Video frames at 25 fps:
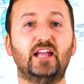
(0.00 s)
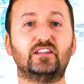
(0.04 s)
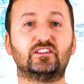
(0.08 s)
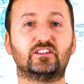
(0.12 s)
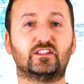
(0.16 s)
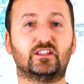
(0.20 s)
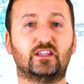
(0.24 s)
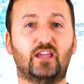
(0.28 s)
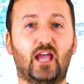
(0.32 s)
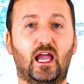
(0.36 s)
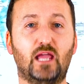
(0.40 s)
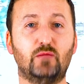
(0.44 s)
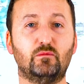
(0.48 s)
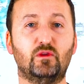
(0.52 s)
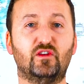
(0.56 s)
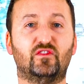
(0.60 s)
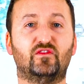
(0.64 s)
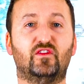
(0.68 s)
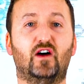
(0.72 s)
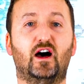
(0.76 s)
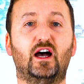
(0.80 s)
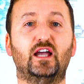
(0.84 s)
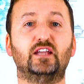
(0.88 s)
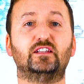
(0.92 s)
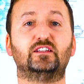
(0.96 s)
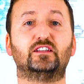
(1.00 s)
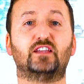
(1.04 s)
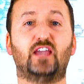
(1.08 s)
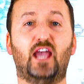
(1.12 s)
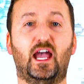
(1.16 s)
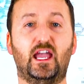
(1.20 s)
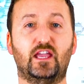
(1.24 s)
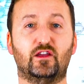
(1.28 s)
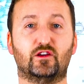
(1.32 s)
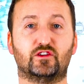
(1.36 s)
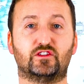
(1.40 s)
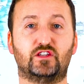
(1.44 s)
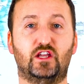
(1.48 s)
it's gamified
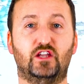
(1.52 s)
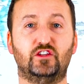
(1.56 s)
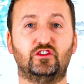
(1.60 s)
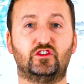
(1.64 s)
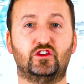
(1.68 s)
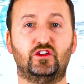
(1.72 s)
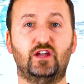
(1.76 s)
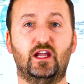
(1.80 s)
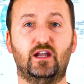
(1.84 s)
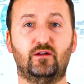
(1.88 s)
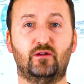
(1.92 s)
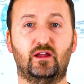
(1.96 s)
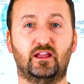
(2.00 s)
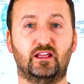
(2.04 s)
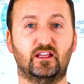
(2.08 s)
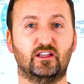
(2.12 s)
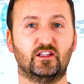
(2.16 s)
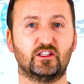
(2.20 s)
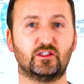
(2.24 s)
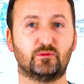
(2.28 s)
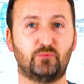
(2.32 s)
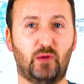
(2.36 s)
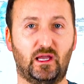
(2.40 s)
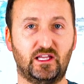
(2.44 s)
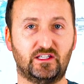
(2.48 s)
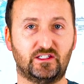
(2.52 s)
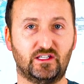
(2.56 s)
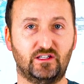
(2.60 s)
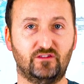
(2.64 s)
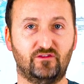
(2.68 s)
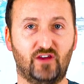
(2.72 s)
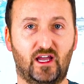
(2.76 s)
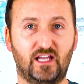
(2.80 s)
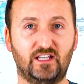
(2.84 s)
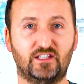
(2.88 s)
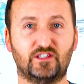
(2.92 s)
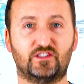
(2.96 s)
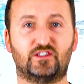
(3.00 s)
chaos engineering, Space
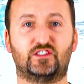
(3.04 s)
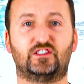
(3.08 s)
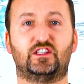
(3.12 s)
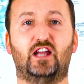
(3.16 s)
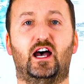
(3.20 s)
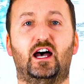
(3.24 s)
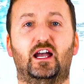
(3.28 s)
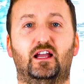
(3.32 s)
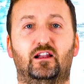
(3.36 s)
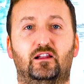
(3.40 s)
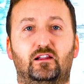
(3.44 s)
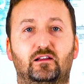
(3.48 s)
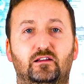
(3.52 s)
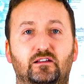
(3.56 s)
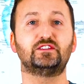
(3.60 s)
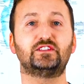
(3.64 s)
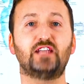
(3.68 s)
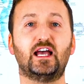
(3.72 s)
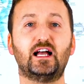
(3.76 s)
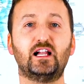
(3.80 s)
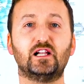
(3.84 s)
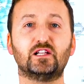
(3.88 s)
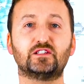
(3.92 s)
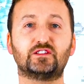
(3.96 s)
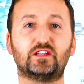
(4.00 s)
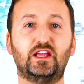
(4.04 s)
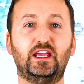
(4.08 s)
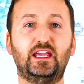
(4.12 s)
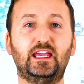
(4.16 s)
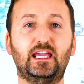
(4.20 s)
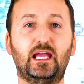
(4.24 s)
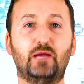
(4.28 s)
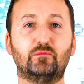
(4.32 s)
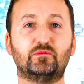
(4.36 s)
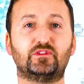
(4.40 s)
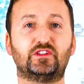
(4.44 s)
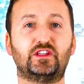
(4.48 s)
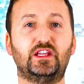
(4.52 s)
Invaders style. Dell's E
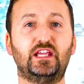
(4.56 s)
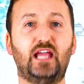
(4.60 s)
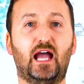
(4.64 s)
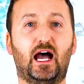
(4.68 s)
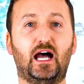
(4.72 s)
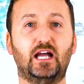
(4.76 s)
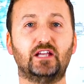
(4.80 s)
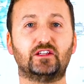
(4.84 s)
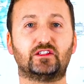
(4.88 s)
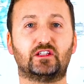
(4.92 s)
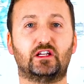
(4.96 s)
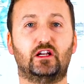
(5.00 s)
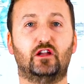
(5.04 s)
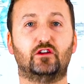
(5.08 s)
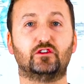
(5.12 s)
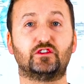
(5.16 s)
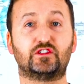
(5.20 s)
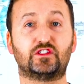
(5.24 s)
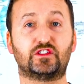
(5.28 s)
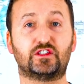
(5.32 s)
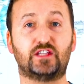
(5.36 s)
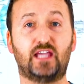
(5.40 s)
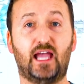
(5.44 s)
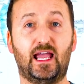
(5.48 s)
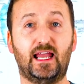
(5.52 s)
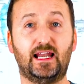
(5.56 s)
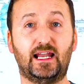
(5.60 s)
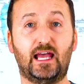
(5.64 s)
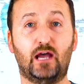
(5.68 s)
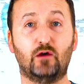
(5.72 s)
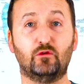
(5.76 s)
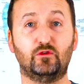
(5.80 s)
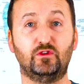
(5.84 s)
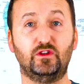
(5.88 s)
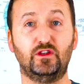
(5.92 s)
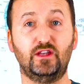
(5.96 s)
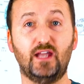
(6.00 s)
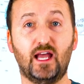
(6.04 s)
M C Isilon
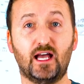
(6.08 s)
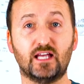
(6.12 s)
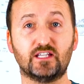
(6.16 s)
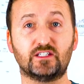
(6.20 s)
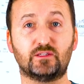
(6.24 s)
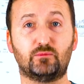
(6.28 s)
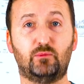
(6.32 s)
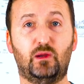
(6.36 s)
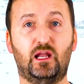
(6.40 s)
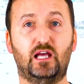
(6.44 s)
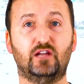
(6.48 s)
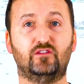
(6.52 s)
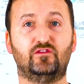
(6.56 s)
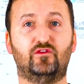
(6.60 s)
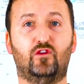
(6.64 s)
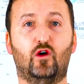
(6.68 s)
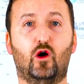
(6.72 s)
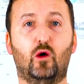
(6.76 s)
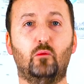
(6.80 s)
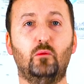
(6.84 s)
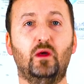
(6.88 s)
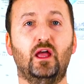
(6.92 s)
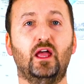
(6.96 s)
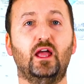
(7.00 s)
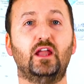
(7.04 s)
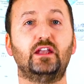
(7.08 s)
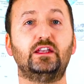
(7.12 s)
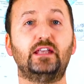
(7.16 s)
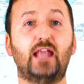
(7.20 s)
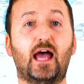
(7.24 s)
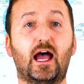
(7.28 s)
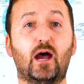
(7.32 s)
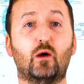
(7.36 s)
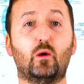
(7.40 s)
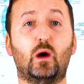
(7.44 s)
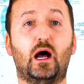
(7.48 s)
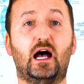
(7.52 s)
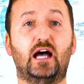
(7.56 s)
Scale-Out N A S platform
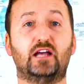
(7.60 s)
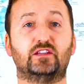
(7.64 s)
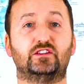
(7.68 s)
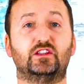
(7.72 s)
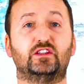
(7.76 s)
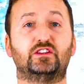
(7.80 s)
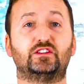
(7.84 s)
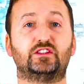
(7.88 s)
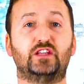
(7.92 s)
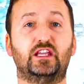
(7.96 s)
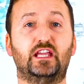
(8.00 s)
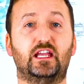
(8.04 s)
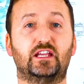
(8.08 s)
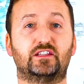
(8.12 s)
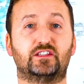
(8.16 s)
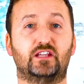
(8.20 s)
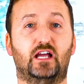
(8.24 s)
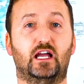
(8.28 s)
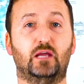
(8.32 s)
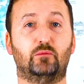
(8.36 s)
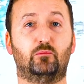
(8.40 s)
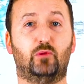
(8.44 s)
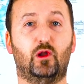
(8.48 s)
now has a C S I